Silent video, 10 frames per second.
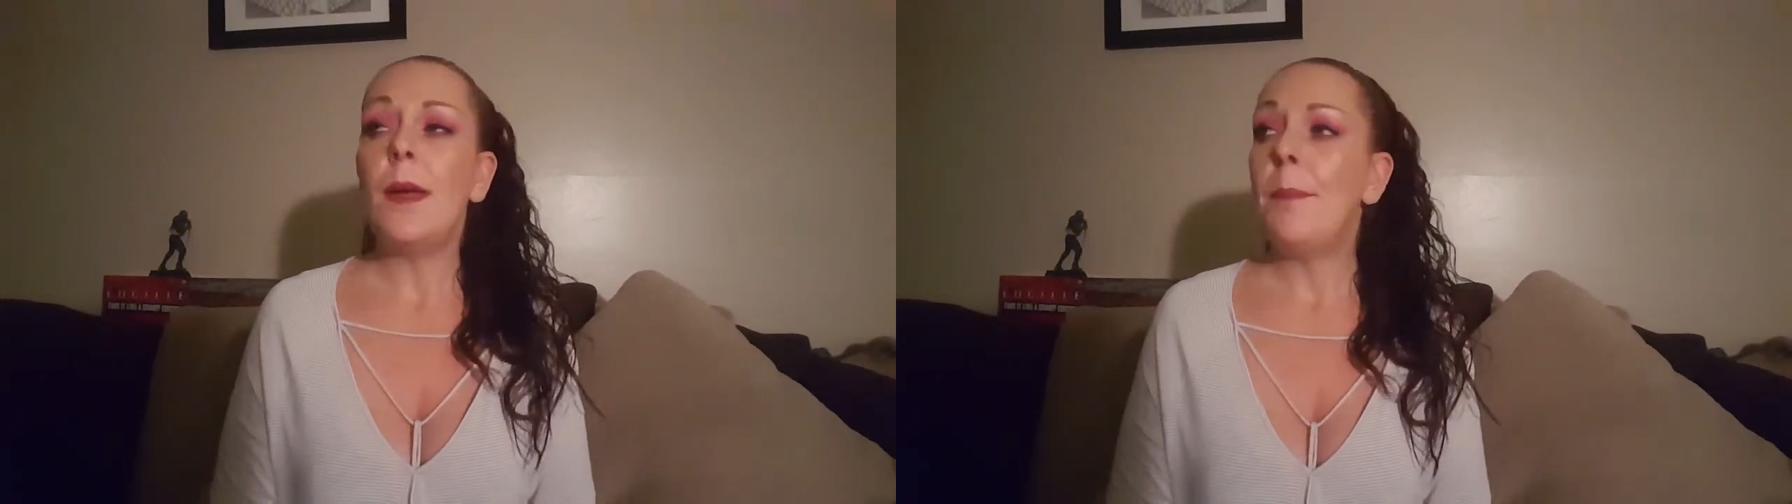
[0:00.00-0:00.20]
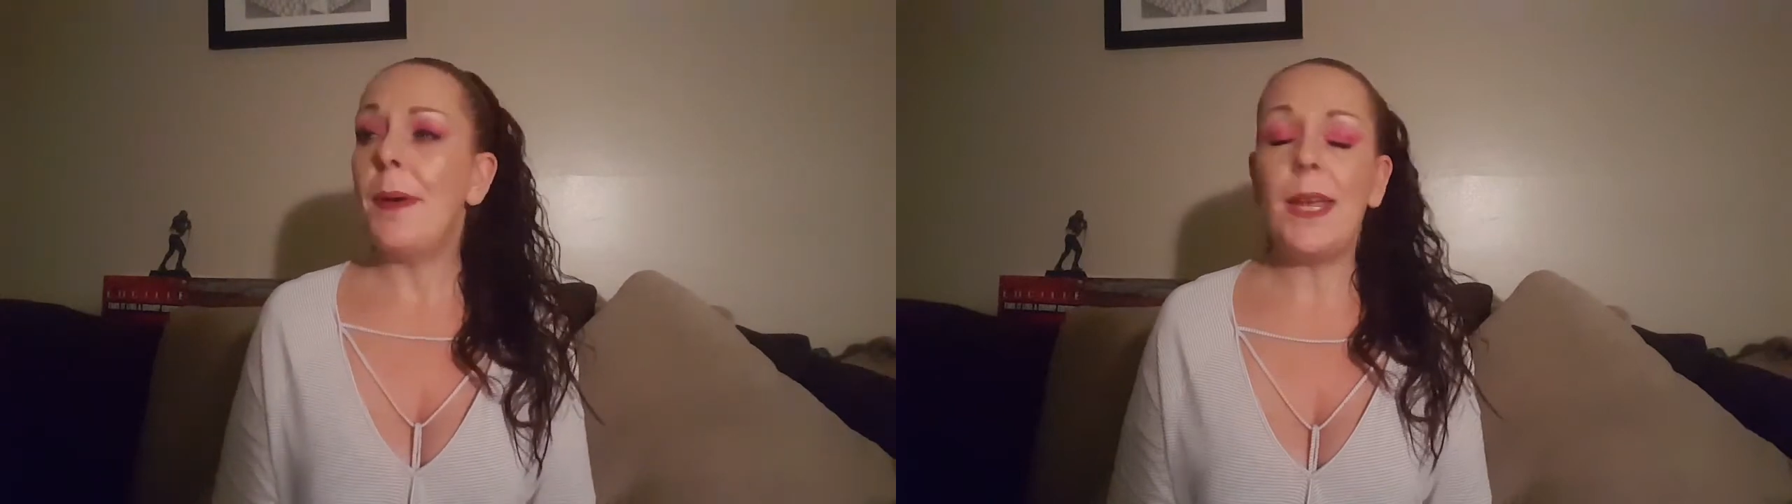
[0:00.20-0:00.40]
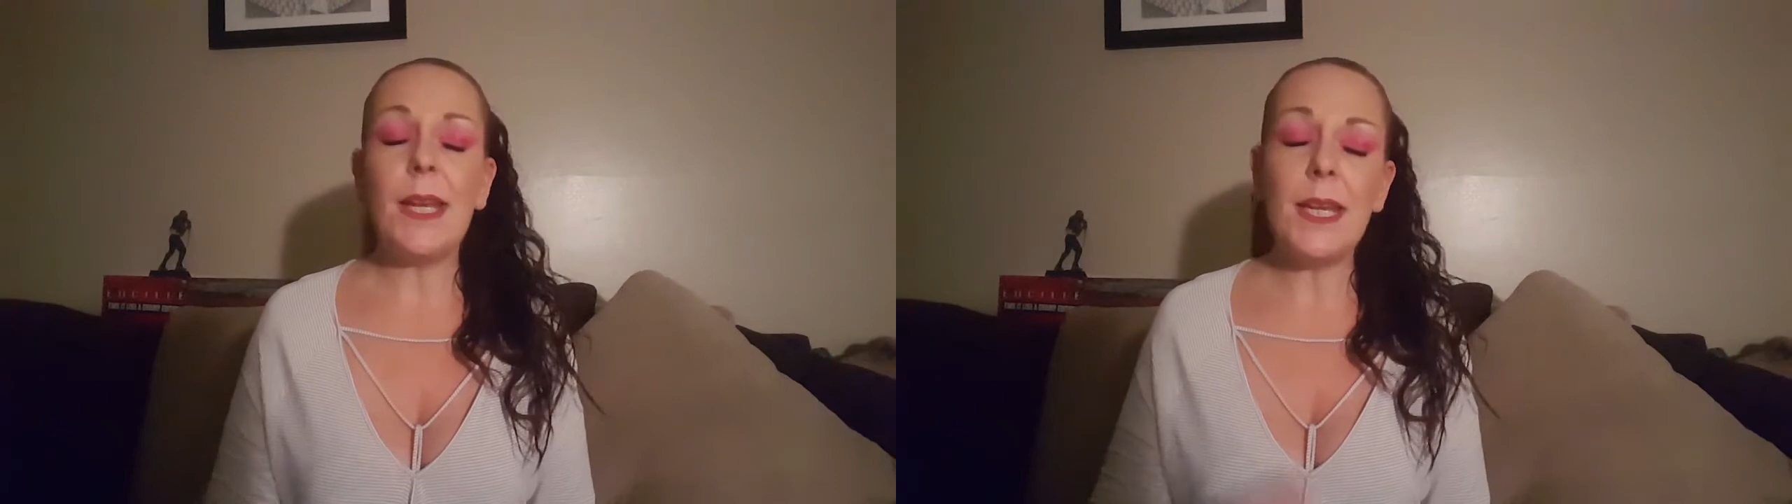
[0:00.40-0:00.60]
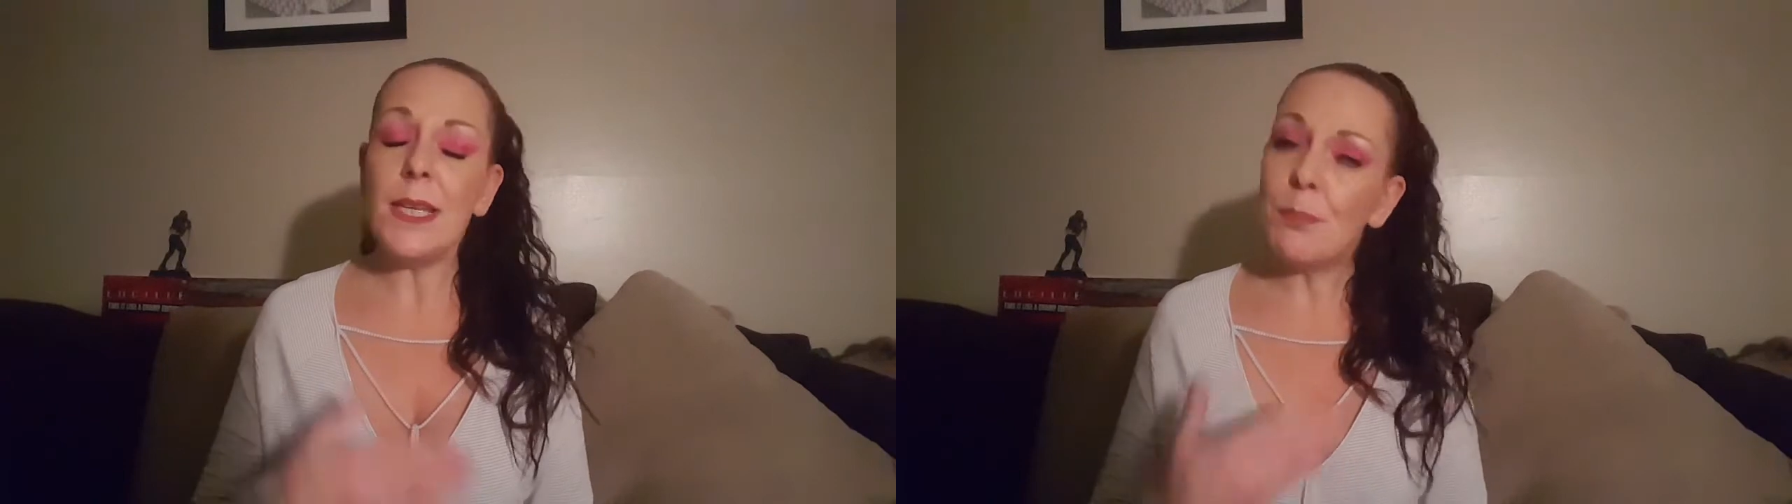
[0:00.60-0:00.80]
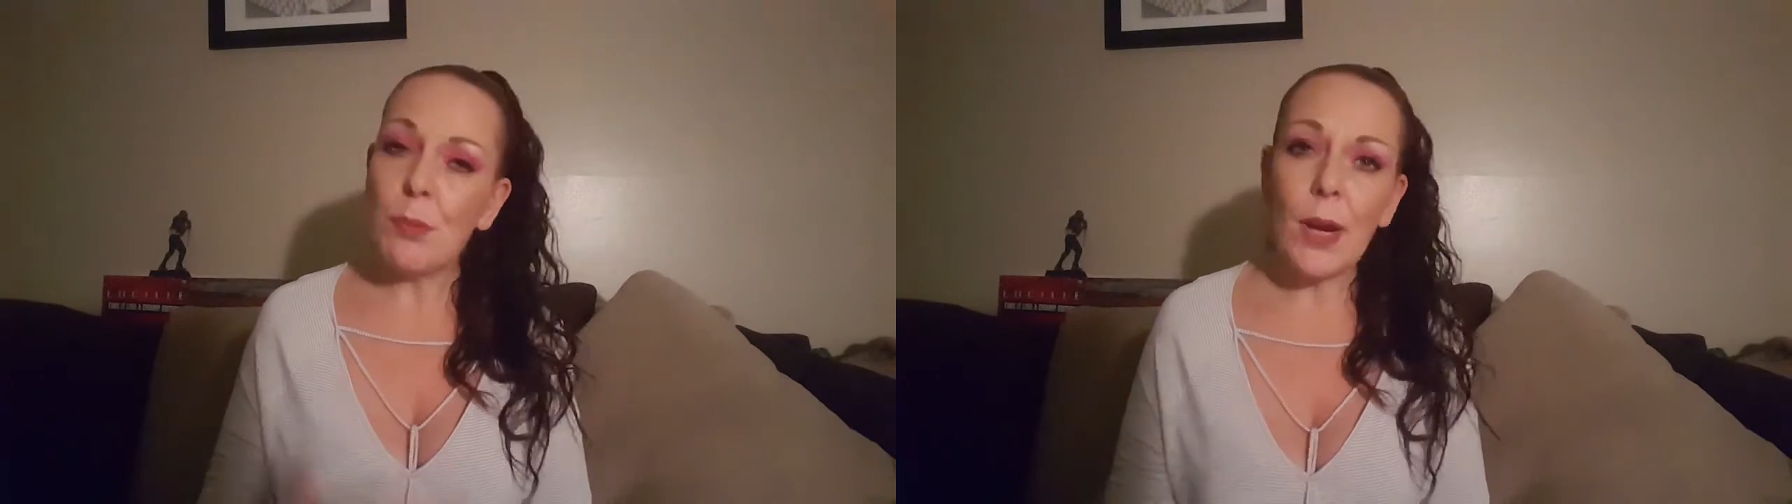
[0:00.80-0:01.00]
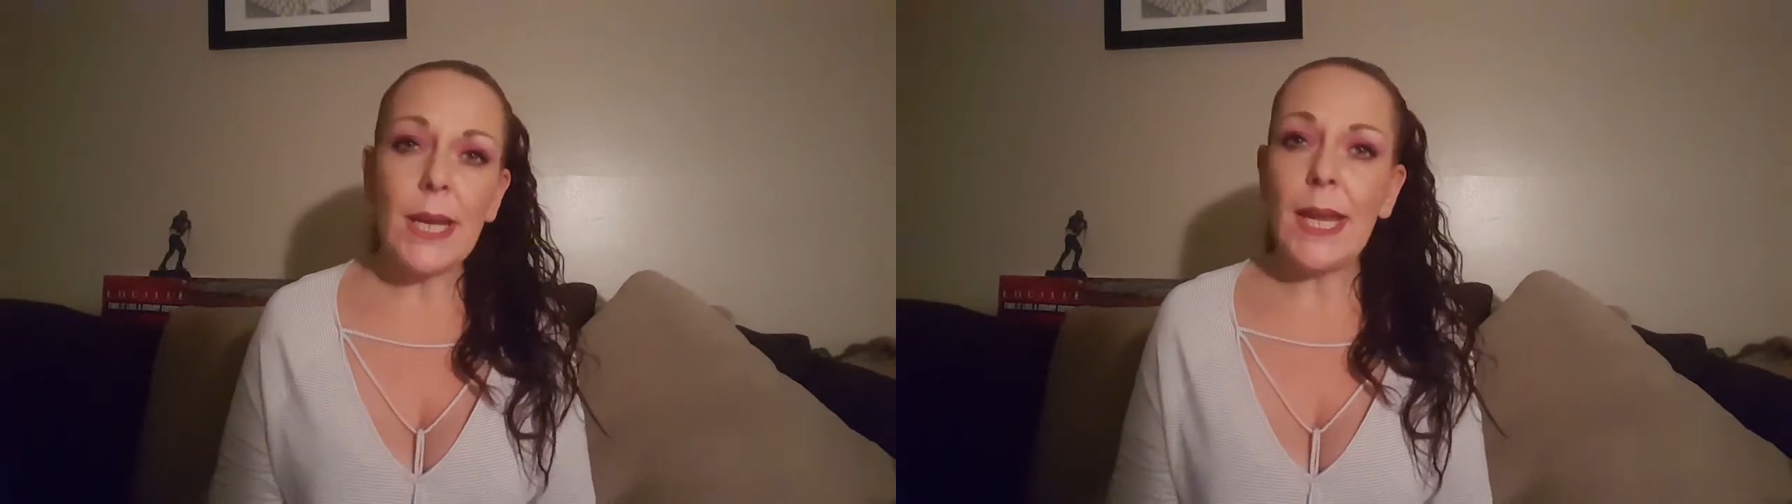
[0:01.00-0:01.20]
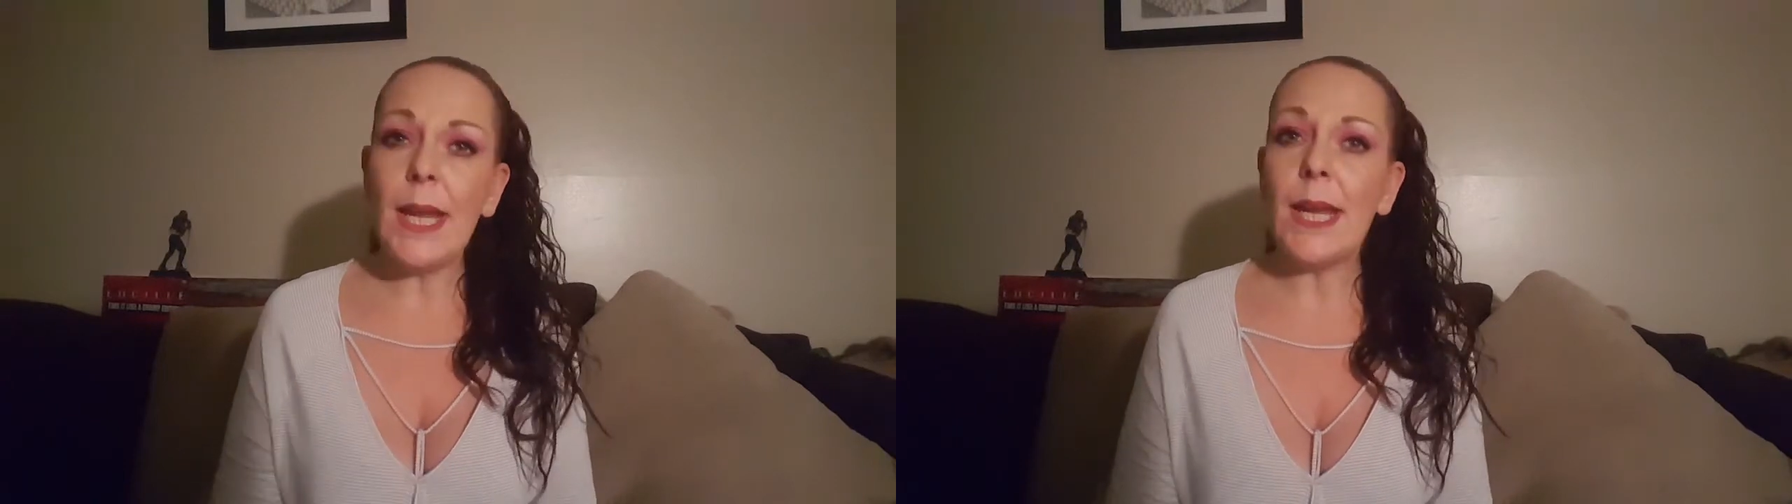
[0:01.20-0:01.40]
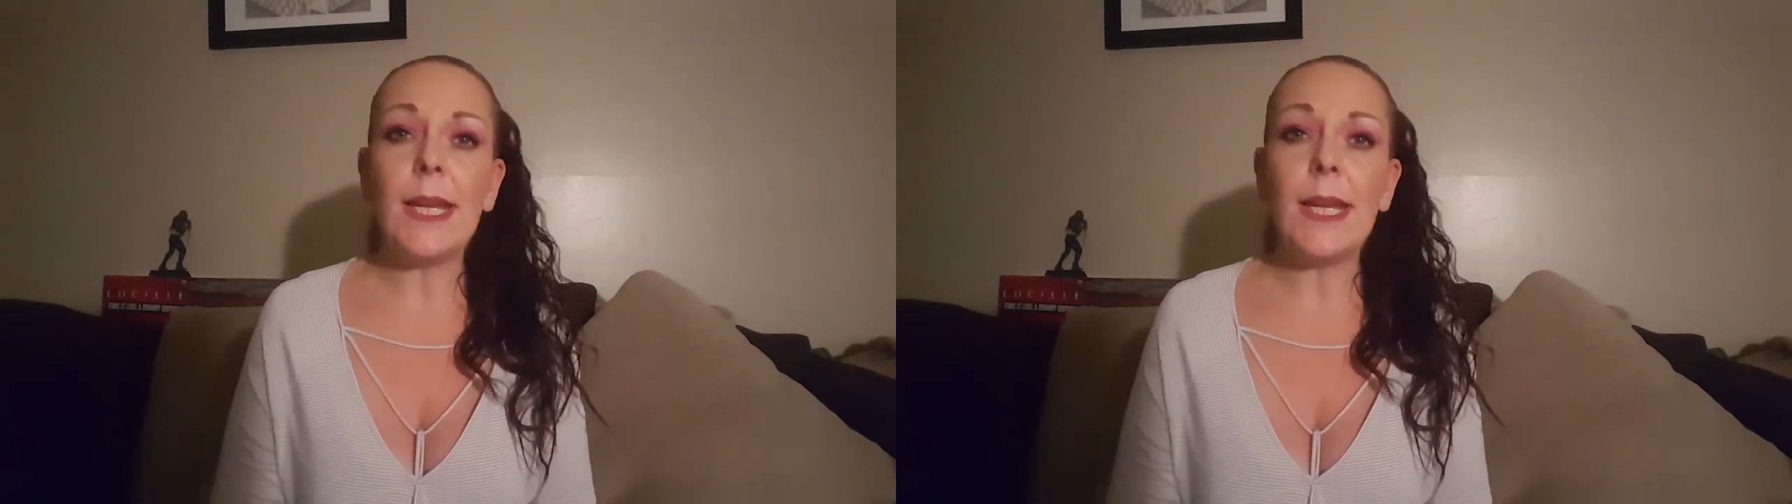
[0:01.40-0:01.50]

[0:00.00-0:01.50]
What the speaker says: But he's breaking,